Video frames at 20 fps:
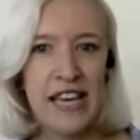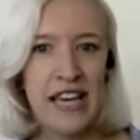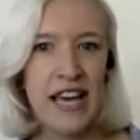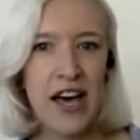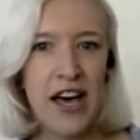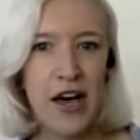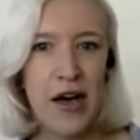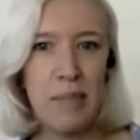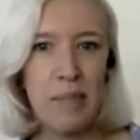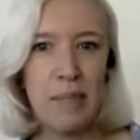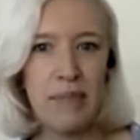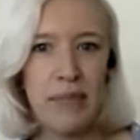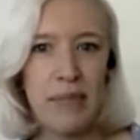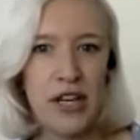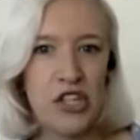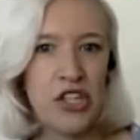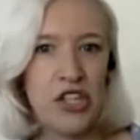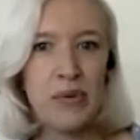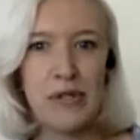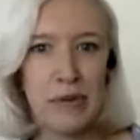And
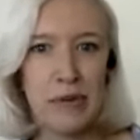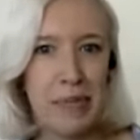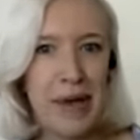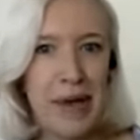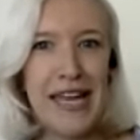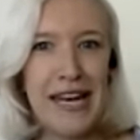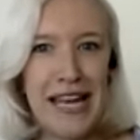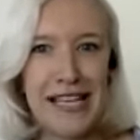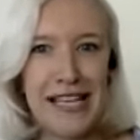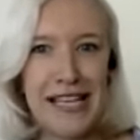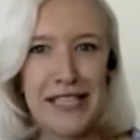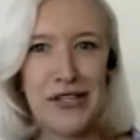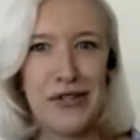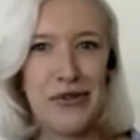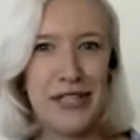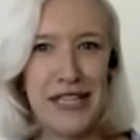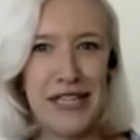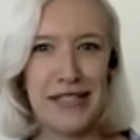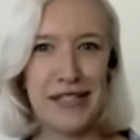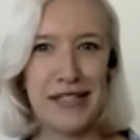she was a pianist who
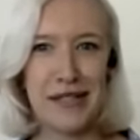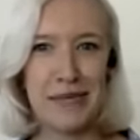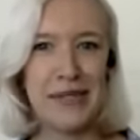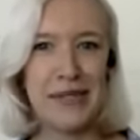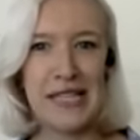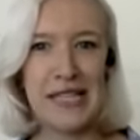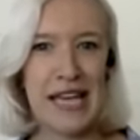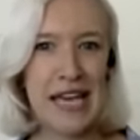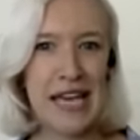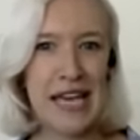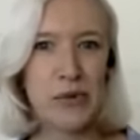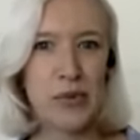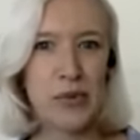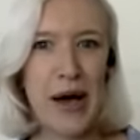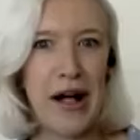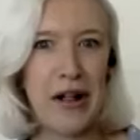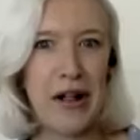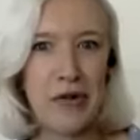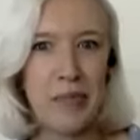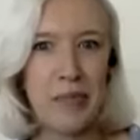did some singing as
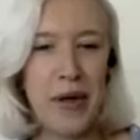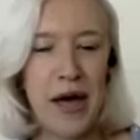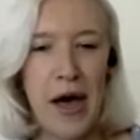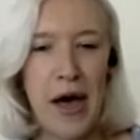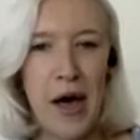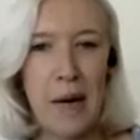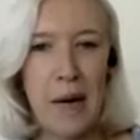well, but